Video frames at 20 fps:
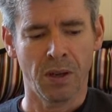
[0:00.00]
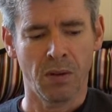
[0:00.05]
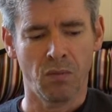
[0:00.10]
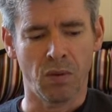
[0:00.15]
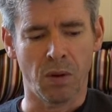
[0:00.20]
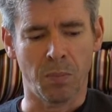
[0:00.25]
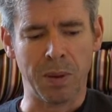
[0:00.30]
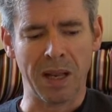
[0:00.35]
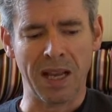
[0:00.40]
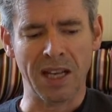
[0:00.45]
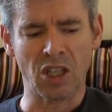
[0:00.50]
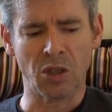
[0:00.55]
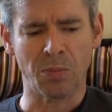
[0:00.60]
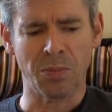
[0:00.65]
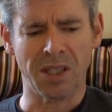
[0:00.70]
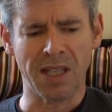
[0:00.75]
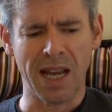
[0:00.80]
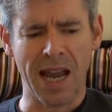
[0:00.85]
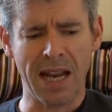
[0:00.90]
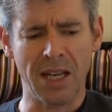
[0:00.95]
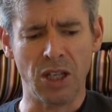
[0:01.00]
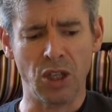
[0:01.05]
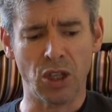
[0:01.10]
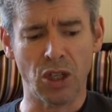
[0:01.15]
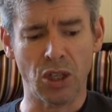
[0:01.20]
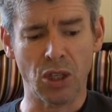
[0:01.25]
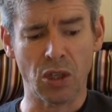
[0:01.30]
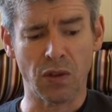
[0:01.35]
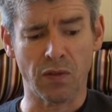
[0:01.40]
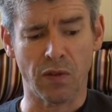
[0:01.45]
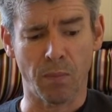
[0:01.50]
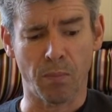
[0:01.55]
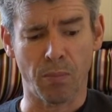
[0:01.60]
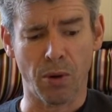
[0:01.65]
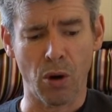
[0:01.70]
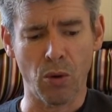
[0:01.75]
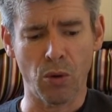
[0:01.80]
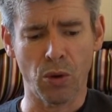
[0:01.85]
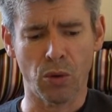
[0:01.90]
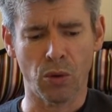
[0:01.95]
replacement engines for
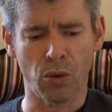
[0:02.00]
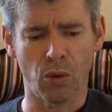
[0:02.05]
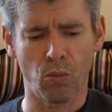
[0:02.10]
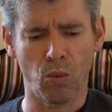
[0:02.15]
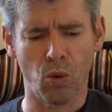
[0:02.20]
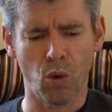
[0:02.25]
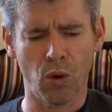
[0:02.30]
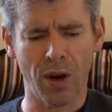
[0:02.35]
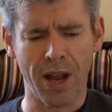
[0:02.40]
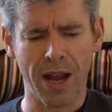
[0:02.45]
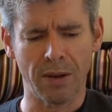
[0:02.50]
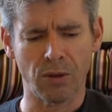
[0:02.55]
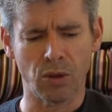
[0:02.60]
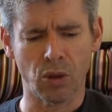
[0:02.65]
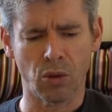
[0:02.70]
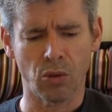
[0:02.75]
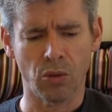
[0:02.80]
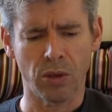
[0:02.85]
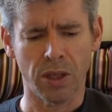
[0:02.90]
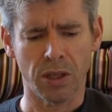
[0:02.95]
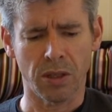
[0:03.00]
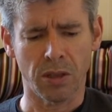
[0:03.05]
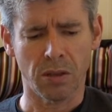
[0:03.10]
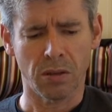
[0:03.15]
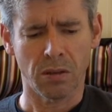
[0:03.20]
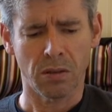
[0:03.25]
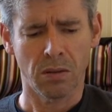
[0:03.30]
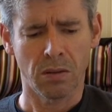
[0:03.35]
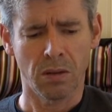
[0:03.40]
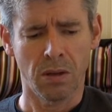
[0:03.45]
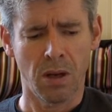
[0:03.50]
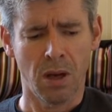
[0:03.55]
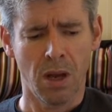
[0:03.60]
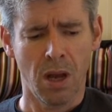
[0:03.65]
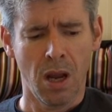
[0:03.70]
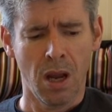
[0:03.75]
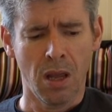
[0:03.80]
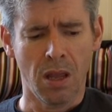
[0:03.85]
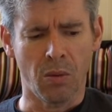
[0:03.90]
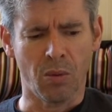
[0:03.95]
broken or worn out toys.
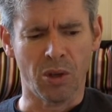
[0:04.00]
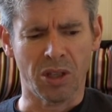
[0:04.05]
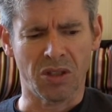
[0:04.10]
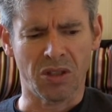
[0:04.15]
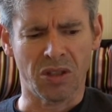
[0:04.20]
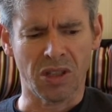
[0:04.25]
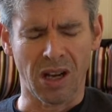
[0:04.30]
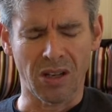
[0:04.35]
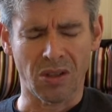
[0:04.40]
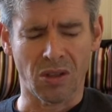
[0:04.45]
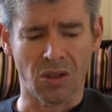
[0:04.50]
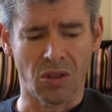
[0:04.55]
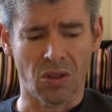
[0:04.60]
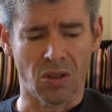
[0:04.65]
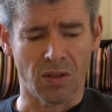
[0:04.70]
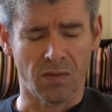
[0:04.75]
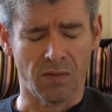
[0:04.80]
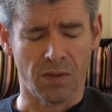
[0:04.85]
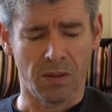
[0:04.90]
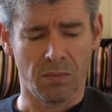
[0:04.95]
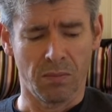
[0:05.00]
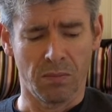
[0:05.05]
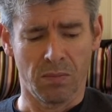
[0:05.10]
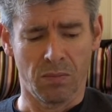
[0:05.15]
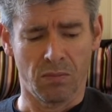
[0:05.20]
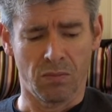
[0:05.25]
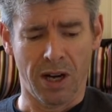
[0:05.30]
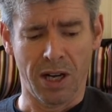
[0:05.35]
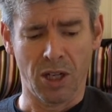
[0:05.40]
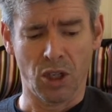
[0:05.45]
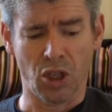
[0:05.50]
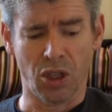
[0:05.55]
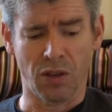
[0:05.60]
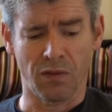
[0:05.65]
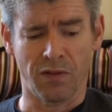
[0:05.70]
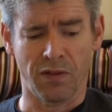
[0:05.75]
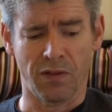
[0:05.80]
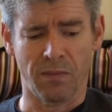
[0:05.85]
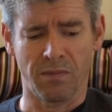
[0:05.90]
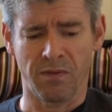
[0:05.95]
There were dozens of them,
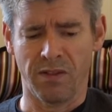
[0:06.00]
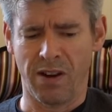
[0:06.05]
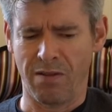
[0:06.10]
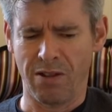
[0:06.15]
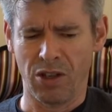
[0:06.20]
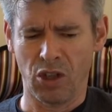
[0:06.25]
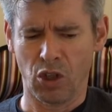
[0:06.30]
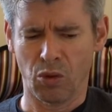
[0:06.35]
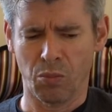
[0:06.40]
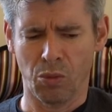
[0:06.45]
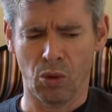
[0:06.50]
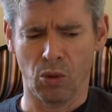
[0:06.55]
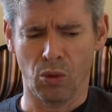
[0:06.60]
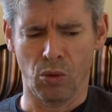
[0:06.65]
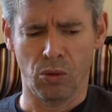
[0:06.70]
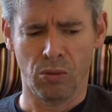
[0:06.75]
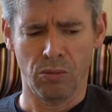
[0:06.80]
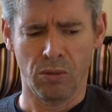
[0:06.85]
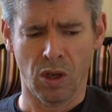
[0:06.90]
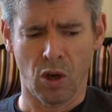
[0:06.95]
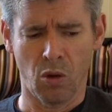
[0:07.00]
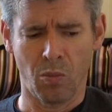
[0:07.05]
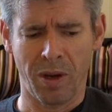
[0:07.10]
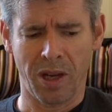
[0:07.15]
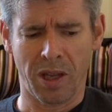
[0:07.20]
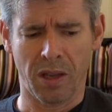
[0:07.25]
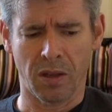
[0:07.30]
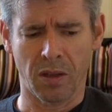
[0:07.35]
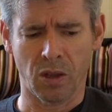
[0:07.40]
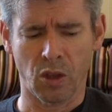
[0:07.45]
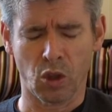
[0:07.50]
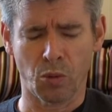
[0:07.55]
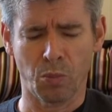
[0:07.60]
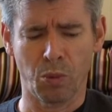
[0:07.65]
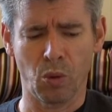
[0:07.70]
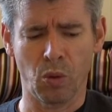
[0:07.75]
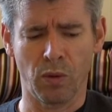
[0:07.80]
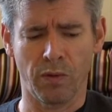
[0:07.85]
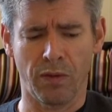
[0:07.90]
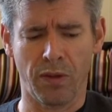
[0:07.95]
ranging from very small, no bigger than a
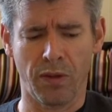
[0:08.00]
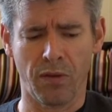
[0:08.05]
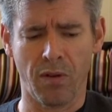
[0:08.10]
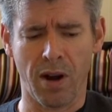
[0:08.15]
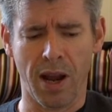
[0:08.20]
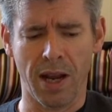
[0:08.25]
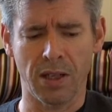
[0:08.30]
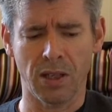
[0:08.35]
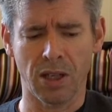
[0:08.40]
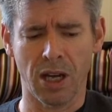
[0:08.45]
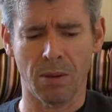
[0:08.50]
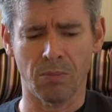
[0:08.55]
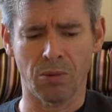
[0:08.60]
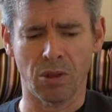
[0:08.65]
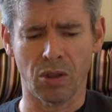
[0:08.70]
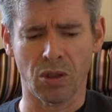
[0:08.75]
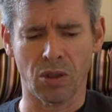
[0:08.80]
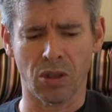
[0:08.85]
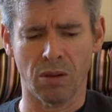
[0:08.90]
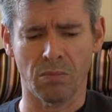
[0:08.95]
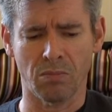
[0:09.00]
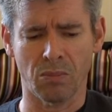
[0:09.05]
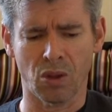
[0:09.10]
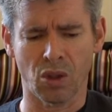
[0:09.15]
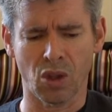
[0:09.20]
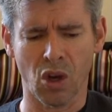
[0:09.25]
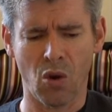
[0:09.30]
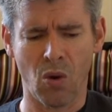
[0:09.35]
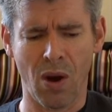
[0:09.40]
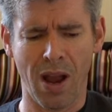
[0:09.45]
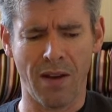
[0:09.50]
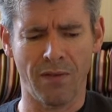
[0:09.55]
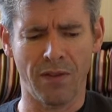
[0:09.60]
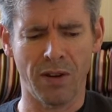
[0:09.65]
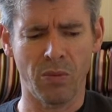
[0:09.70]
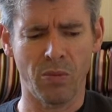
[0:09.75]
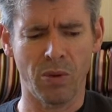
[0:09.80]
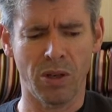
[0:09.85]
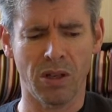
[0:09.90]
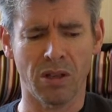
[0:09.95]
spool of thread, up to some so
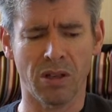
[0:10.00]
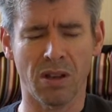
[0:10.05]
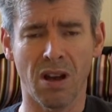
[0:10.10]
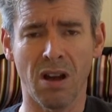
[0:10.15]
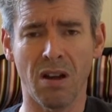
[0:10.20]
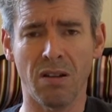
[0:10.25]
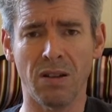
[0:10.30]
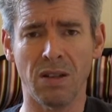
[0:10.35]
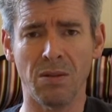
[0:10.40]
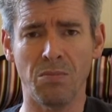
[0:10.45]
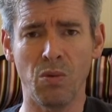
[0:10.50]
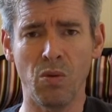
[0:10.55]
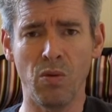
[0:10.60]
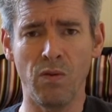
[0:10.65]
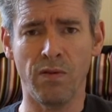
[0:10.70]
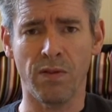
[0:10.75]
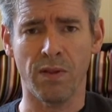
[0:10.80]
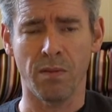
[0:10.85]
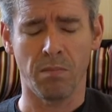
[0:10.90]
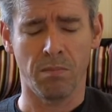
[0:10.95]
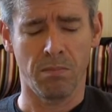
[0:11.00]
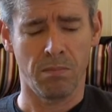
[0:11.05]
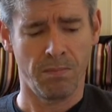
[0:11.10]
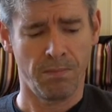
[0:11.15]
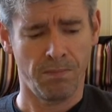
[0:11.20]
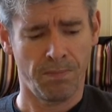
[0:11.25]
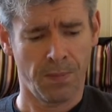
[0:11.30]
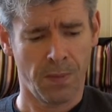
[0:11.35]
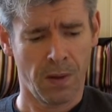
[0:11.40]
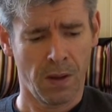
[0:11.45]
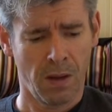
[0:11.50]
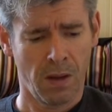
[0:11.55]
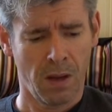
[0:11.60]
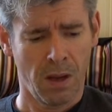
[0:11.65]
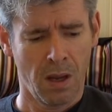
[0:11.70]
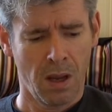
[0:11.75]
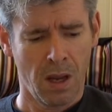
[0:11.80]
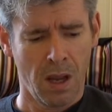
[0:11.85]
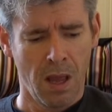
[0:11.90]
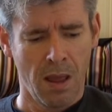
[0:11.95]
heavy we could hardly move them.
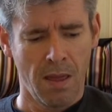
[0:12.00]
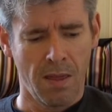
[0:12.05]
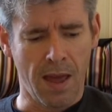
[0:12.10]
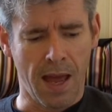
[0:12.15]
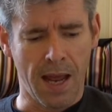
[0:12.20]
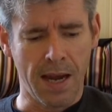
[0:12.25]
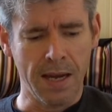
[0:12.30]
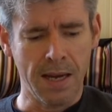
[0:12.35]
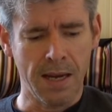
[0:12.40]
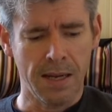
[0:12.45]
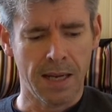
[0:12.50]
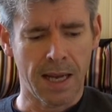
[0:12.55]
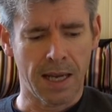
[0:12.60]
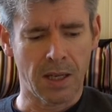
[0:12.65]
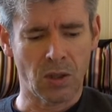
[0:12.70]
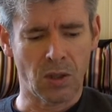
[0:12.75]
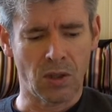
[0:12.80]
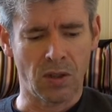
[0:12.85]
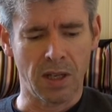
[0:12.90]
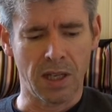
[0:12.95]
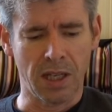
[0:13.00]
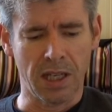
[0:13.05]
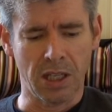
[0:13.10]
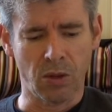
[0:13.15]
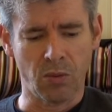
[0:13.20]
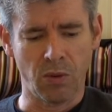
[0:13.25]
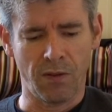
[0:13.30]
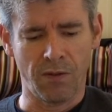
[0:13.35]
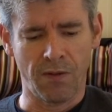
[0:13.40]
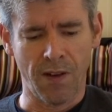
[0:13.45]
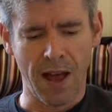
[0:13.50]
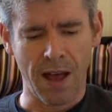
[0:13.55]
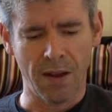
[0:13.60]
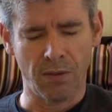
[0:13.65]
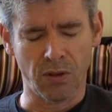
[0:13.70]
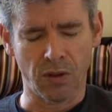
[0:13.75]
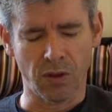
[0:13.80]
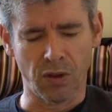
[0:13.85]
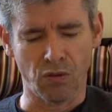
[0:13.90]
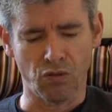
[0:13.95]
Then, next to these, we
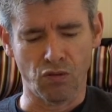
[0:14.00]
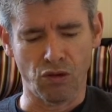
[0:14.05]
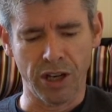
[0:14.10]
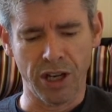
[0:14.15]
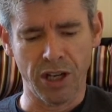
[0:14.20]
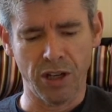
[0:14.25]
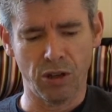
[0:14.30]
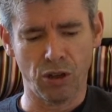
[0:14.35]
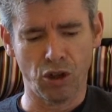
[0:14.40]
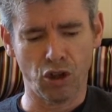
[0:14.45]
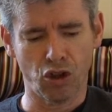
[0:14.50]
found the real